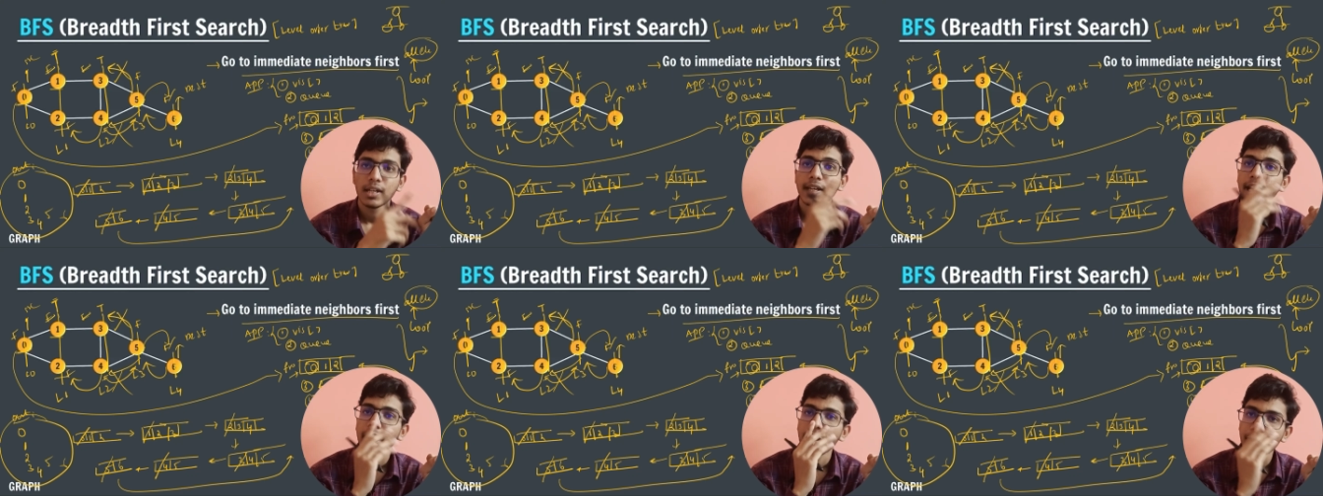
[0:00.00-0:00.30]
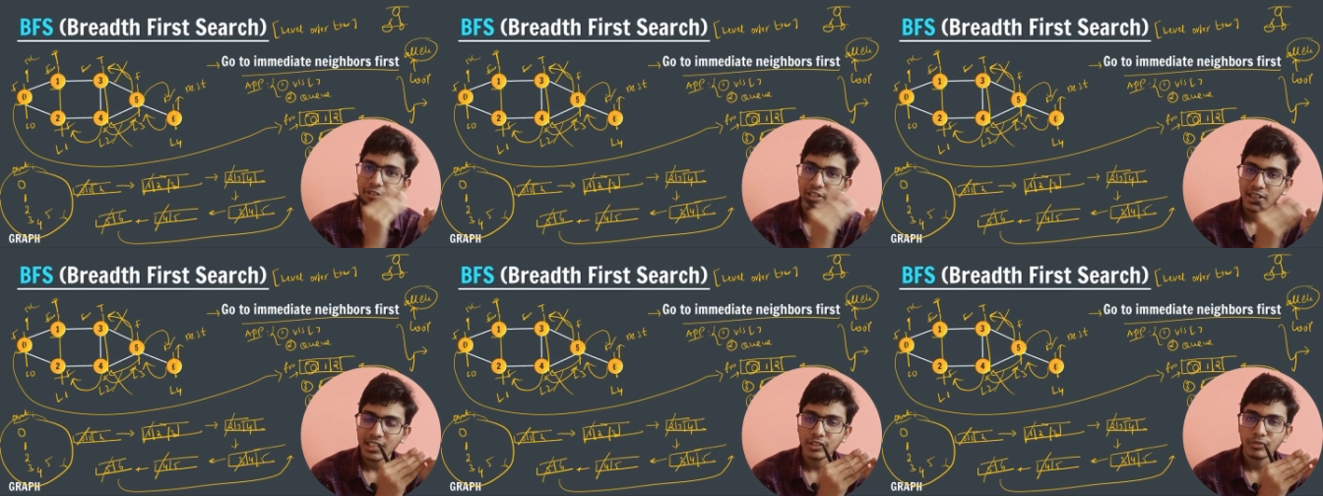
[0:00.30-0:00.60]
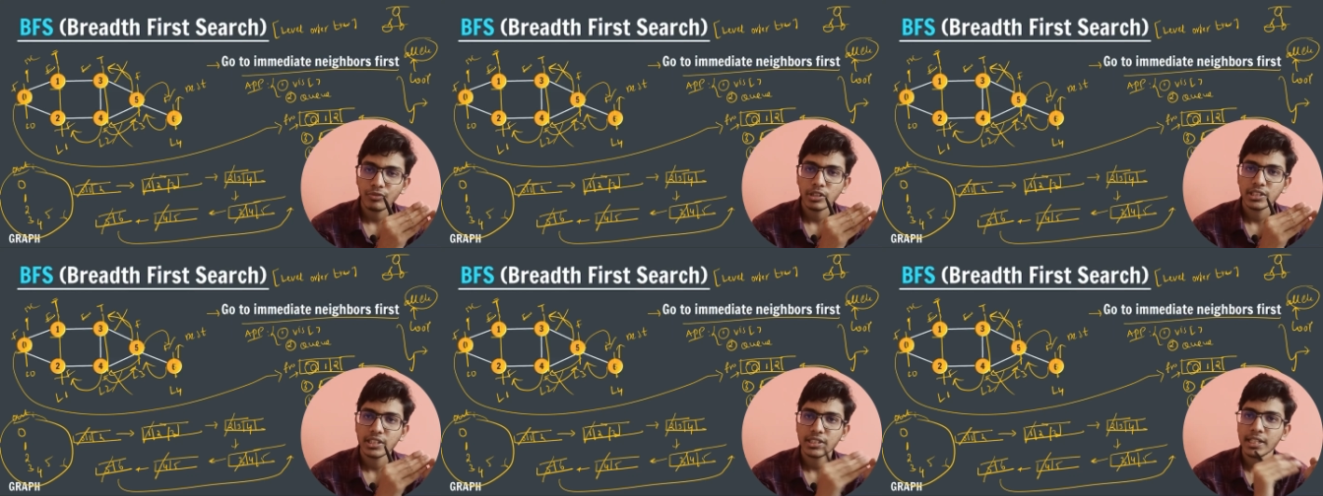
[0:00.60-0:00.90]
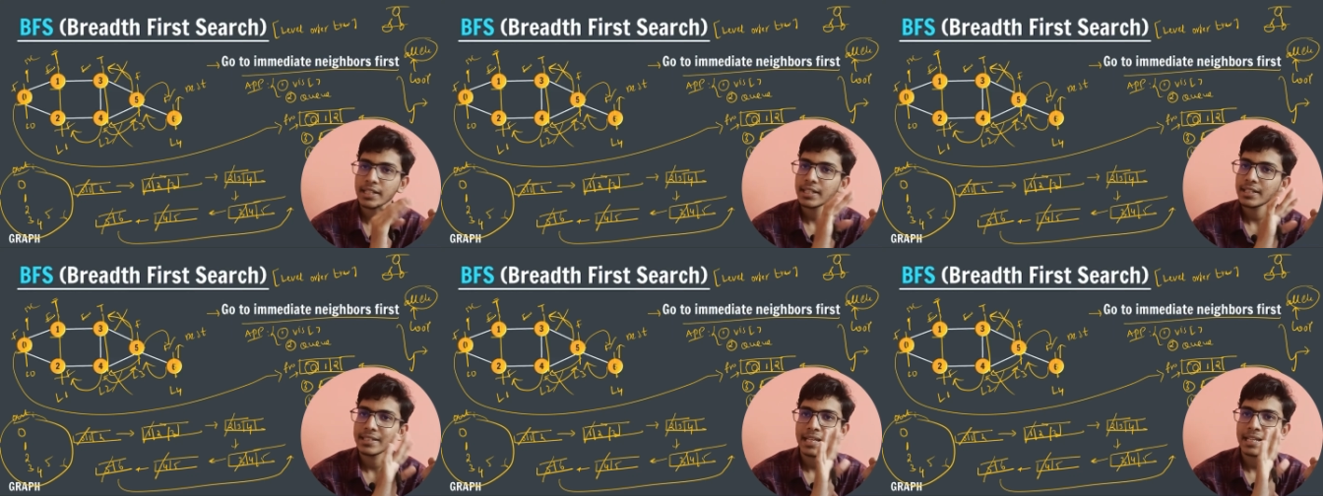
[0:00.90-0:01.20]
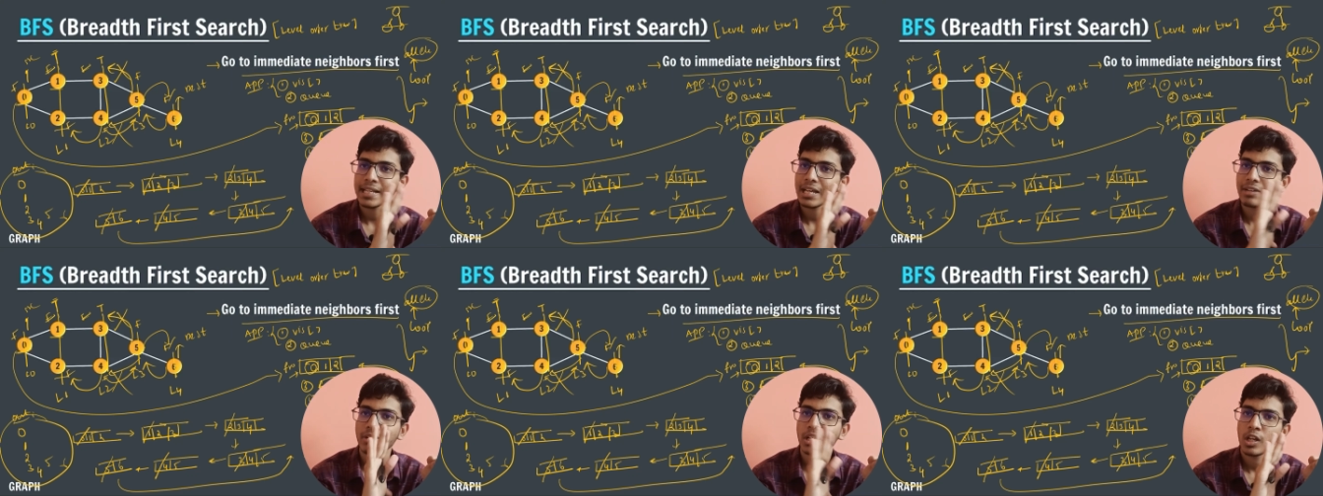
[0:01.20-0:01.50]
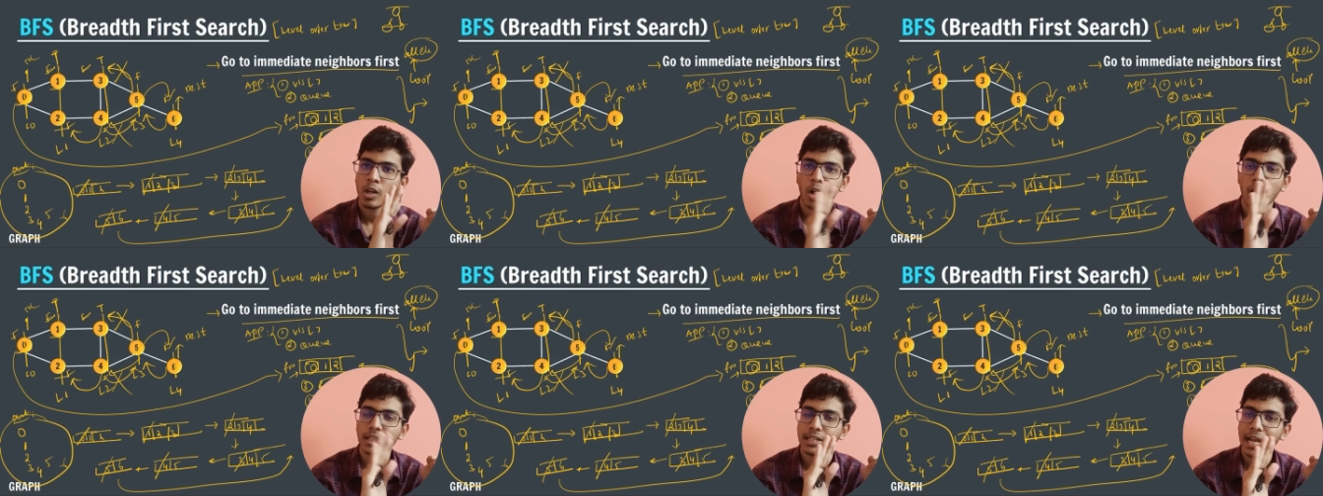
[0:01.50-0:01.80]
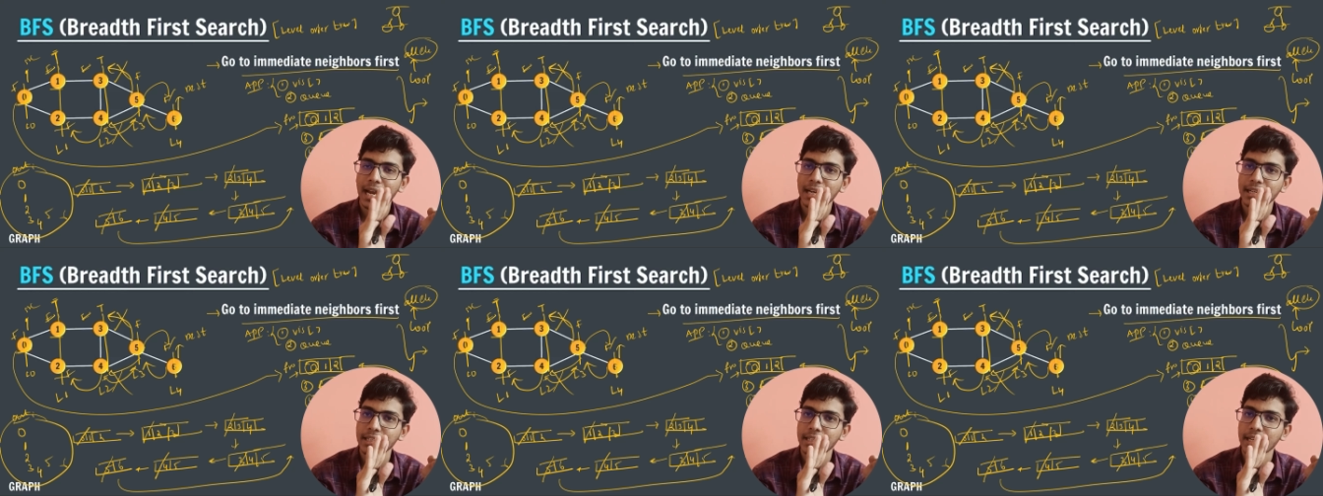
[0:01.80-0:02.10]
If it is visited, then I will not
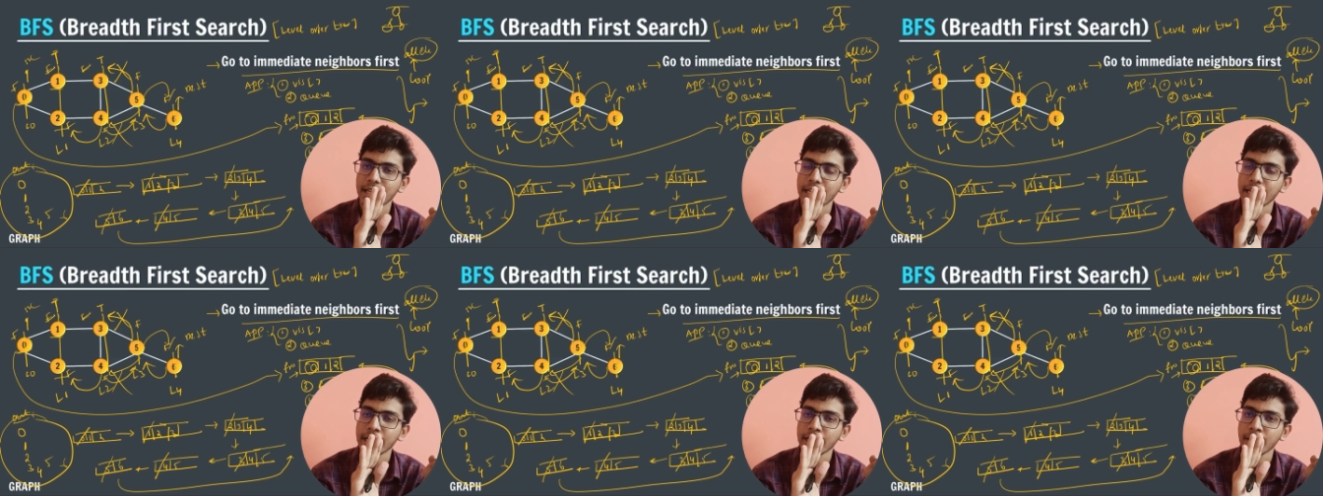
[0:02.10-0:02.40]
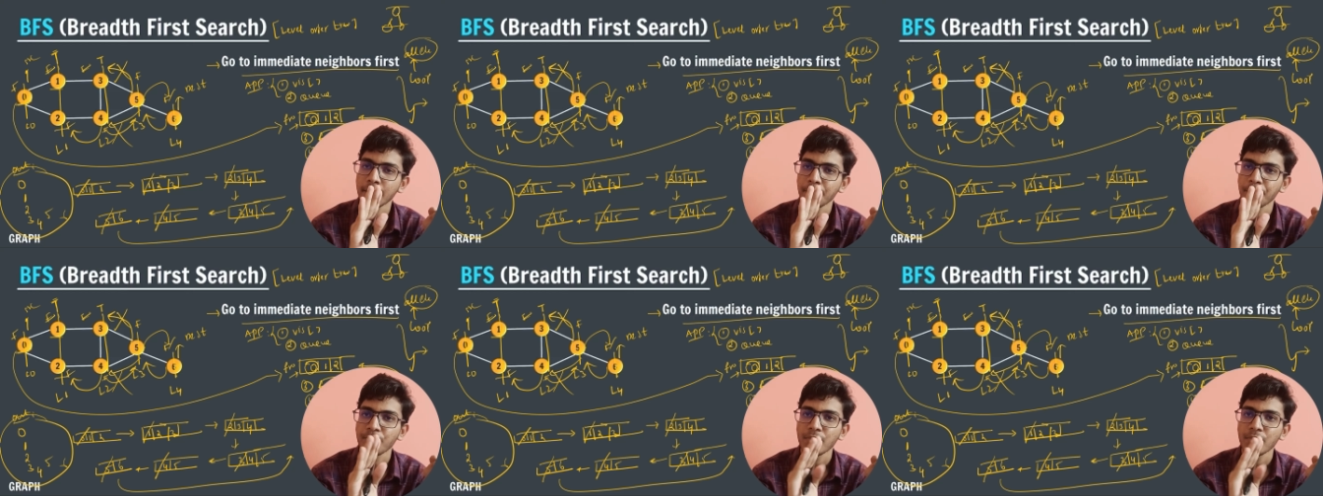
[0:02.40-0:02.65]
add it again.